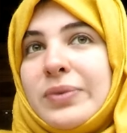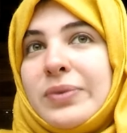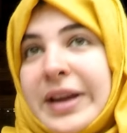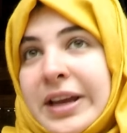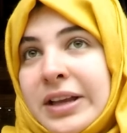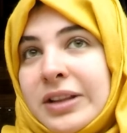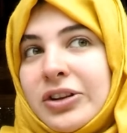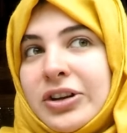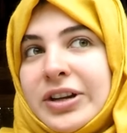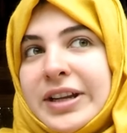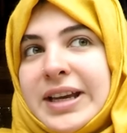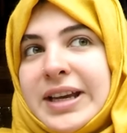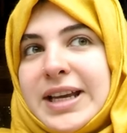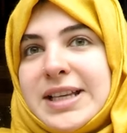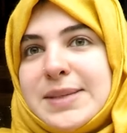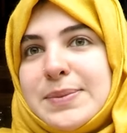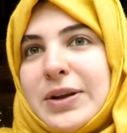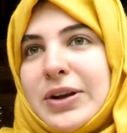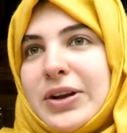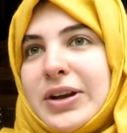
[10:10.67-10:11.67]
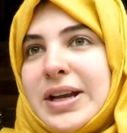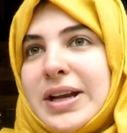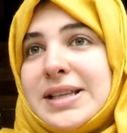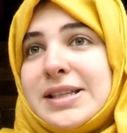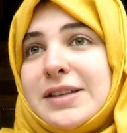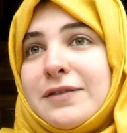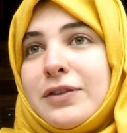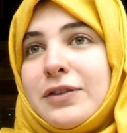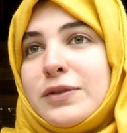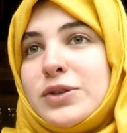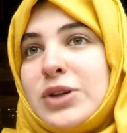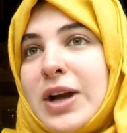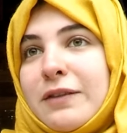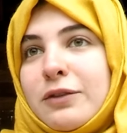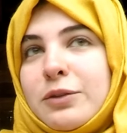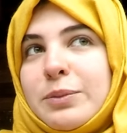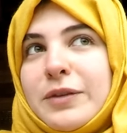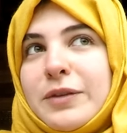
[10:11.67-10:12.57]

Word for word: great learning experience if you've traveled